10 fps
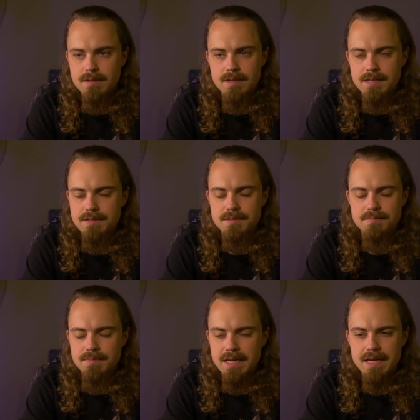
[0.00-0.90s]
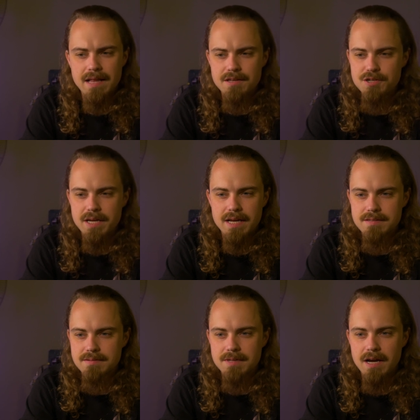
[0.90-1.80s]
This analogy
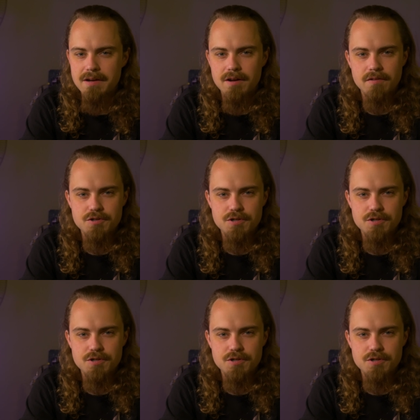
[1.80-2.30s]
has gotten off